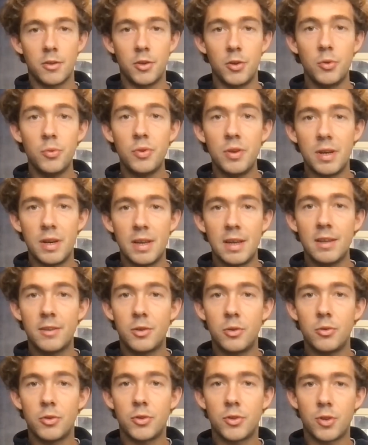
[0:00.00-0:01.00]
You need
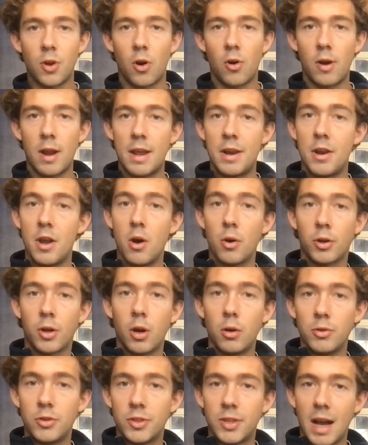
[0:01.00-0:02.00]
to start a no
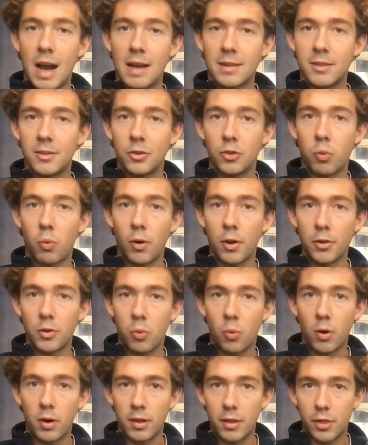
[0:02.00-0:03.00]
code SaaS in
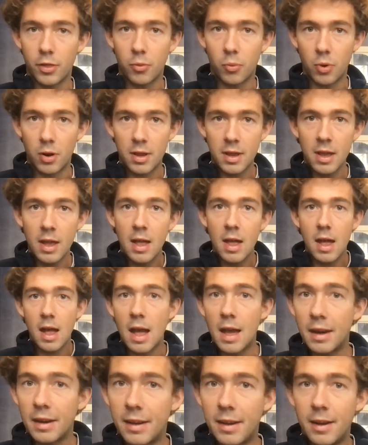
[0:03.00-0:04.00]
2023,
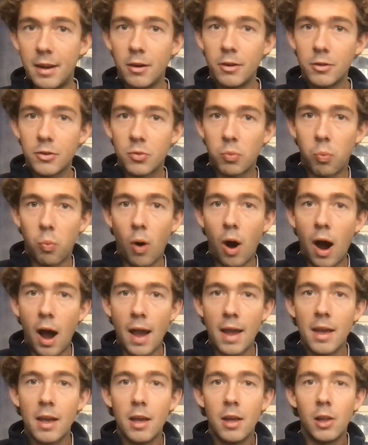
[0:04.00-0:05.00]
and here's
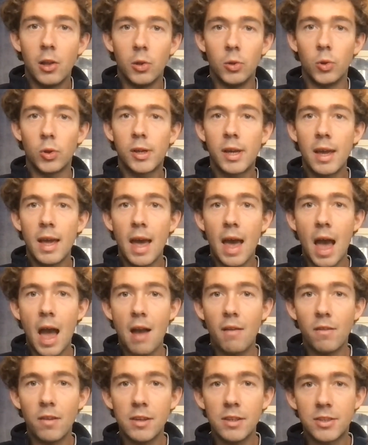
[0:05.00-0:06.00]
why. Look at
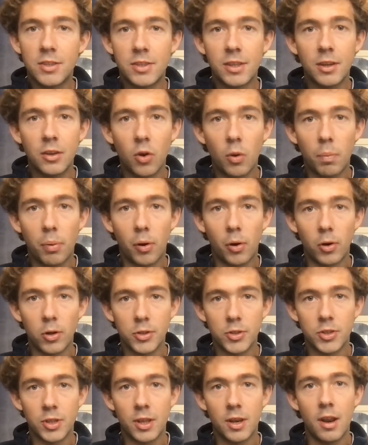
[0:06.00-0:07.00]
every single
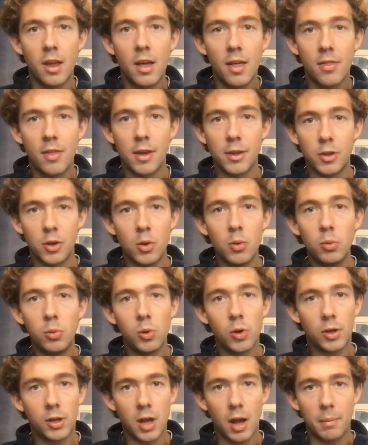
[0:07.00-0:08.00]
person that you
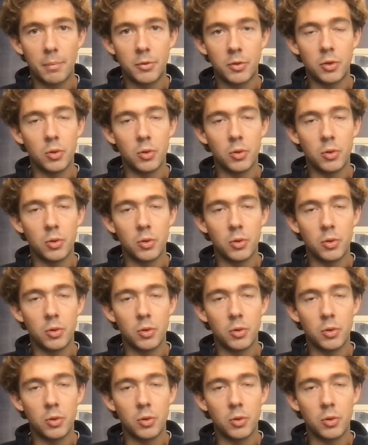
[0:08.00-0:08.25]
look up